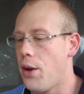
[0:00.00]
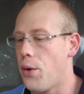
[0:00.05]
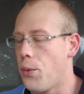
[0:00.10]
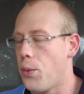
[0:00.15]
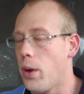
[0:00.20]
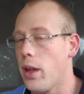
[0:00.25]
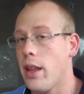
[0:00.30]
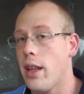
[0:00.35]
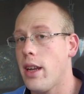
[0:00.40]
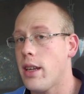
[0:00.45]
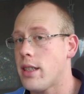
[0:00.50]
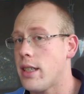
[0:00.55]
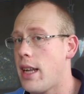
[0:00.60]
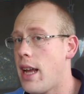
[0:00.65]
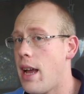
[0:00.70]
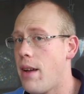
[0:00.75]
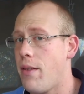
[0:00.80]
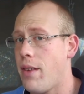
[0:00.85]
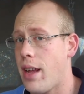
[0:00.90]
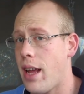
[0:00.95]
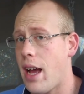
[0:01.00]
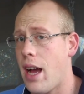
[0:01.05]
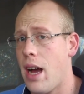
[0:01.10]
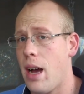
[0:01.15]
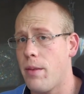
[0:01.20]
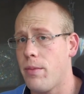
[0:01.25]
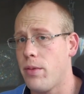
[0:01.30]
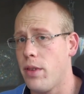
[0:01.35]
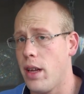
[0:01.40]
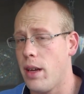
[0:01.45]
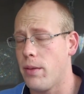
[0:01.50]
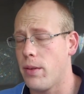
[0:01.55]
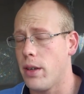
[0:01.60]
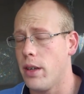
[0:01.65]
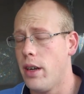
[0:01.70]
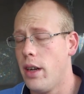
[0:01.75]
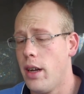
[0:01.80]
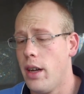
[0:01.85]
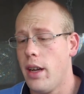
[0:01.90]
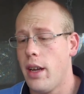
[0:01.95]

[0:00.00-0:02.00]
It really doesn't have any hop flavor.